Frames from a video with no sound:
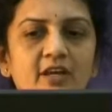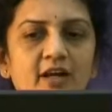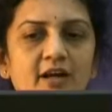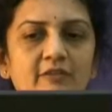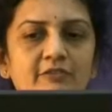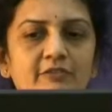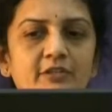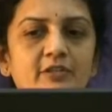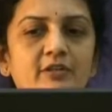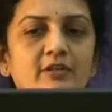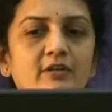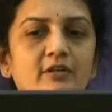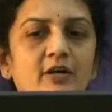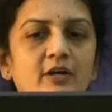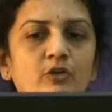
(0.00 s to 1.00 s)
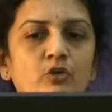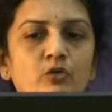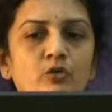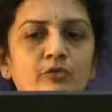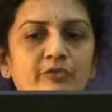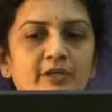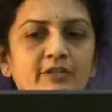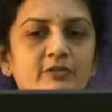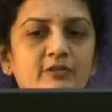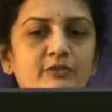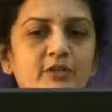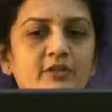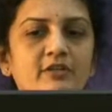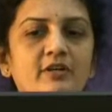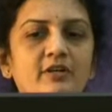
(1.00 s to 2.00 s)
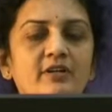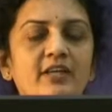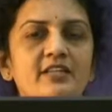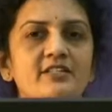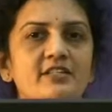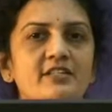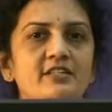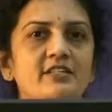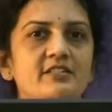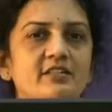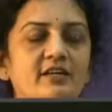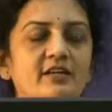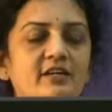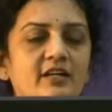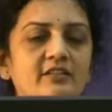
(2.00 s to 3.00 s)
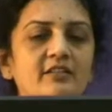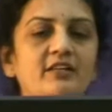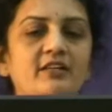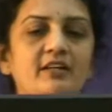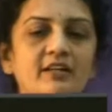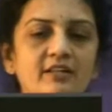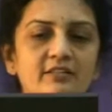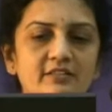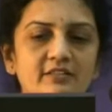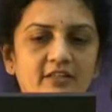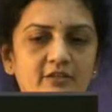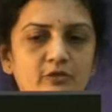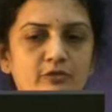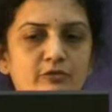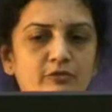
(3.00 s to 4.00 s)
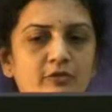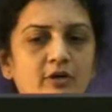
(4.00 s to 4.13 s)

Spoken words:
After the acute phase with raised ESR and other clinical signs of